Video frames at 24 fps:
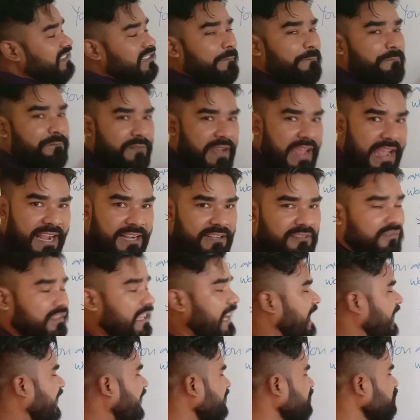the fact
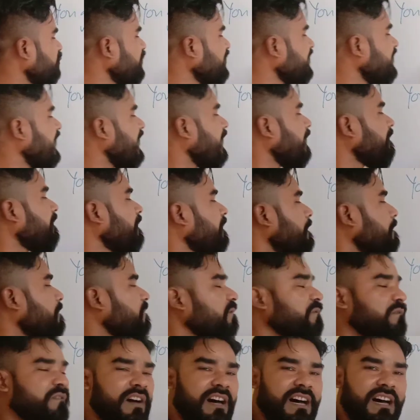that we have
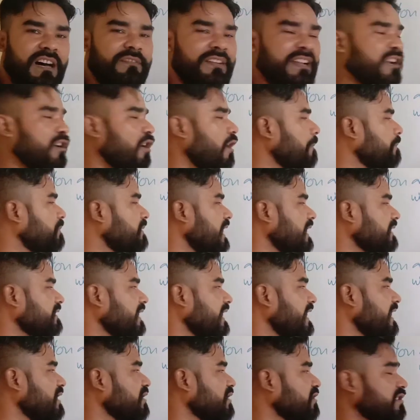verb and
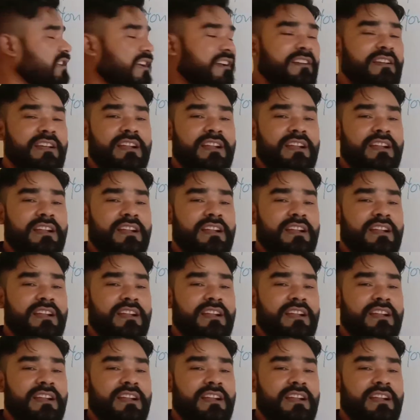object is